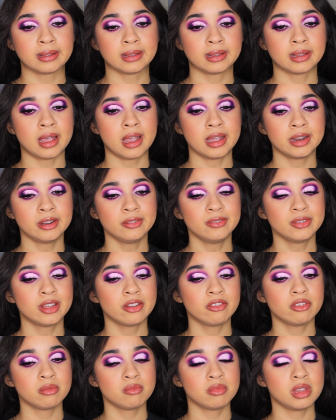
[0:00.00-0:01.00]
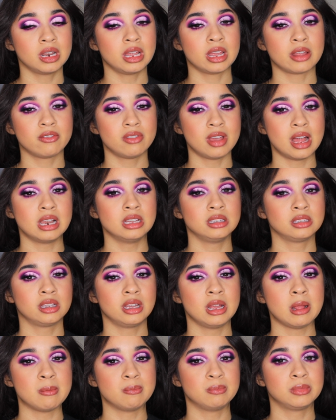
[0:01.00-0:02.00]
Kind of giving me like
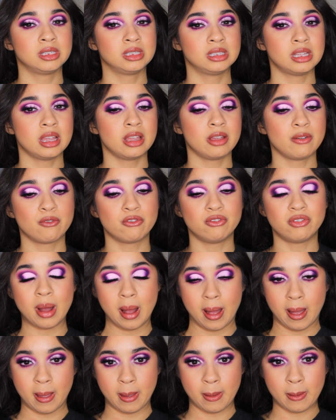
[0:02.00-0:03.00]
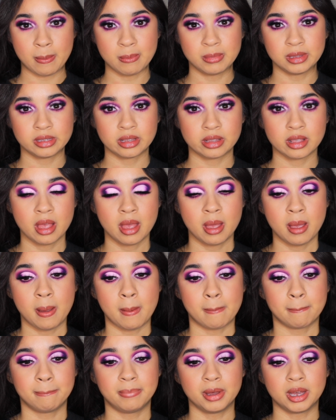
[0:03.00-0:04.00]
Valentine's Day vibes,
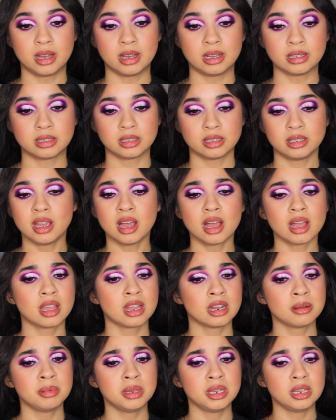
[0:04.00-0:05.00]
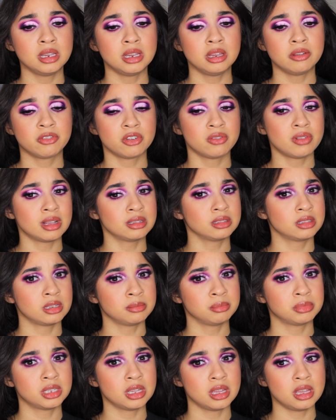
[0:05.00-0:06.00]
but yeah, it could be for
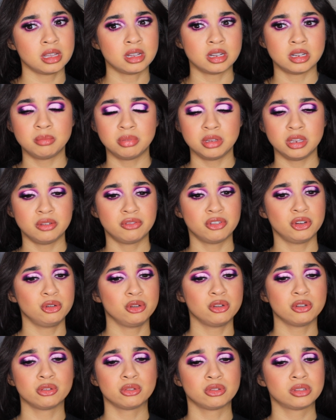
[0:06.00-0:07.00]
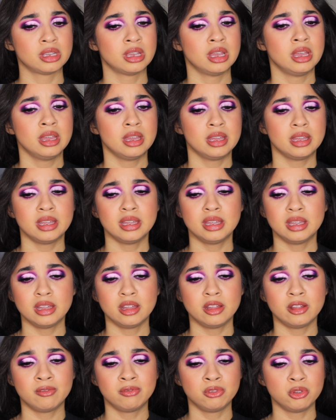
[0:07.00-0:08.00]
Valentine's Day, it could be for New Year's
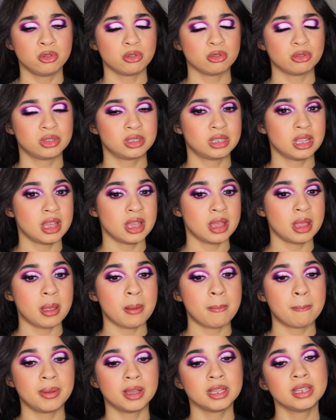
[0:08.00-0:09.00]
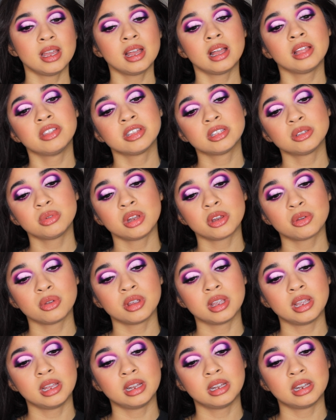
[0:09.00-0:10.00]
Eve, New Year's Day, but yeah, this is what I
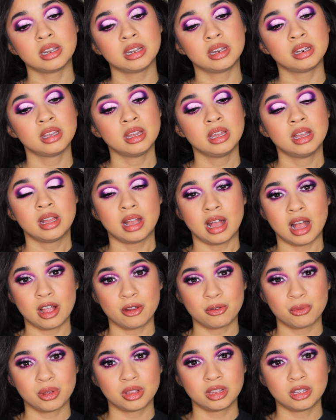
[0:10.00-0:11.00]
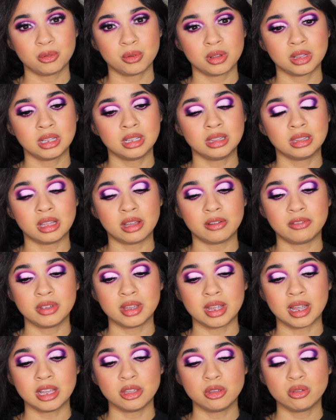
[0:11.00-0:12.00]
created. I really love it.
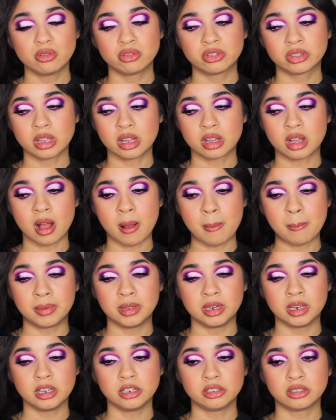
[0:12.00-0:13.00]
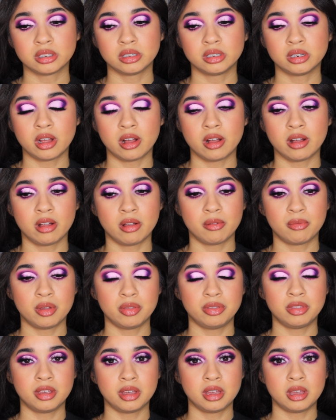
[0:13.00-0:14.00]
I used a combination of
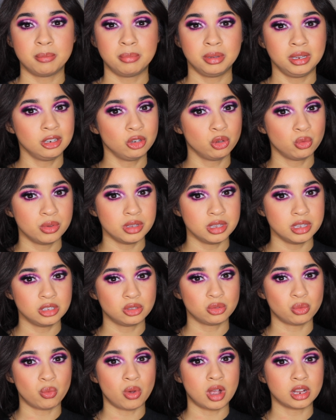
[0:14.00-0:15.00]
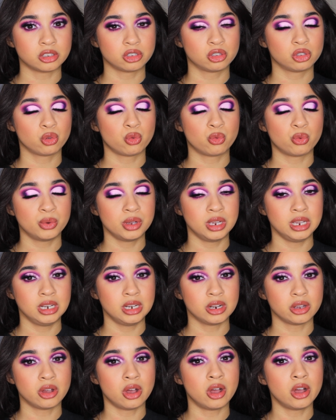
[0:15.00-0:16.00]
the P. Louise Watch the Queen
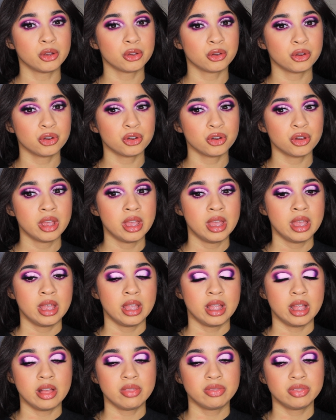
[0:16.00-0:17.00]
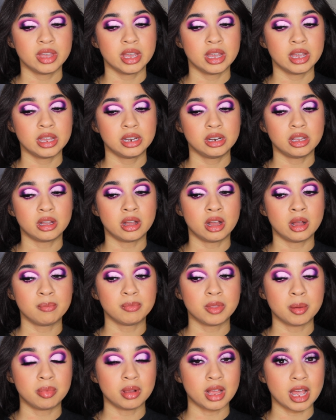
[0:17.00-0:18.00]
and Conquer, and then the
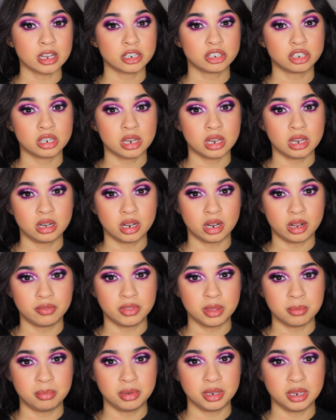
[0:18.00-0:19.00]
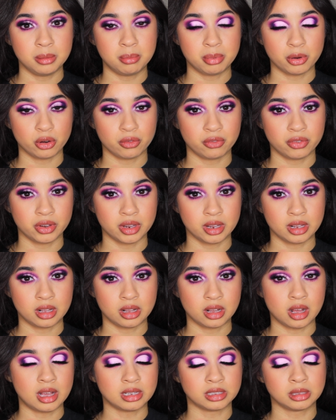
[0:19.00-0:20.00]
black shade of the Be Perfect
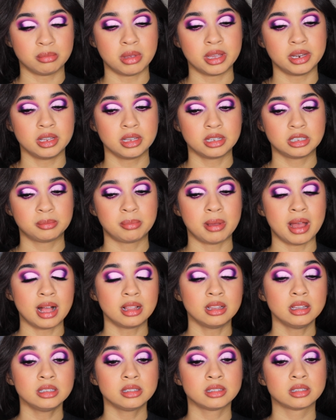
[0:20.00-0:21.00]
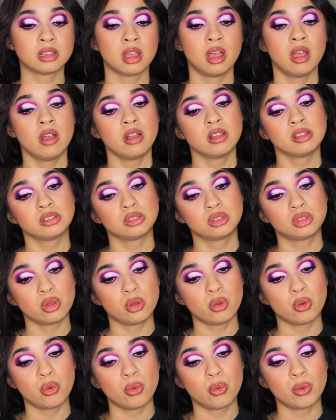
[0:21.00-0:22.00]
Cosmetics palettes.
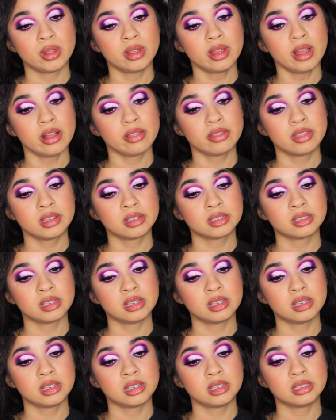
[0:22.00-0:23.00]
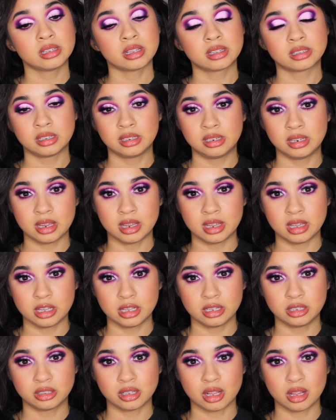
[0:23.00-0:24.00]
So yeah, this is
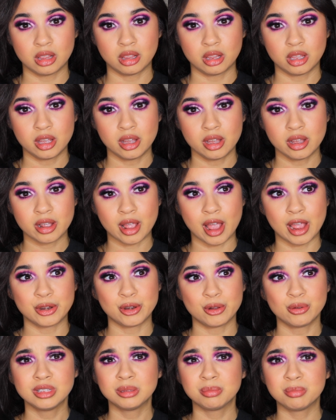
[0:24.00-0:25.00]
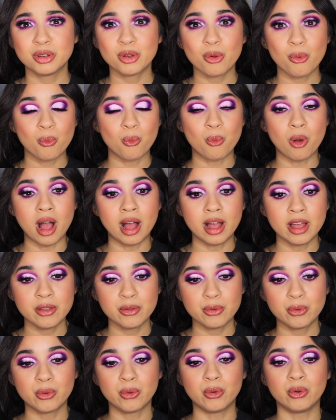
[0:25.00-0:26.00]
today's look. I know it's been a
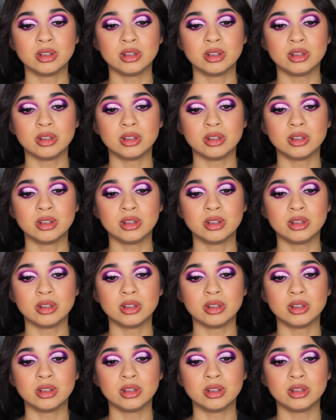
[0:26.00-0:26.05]
while.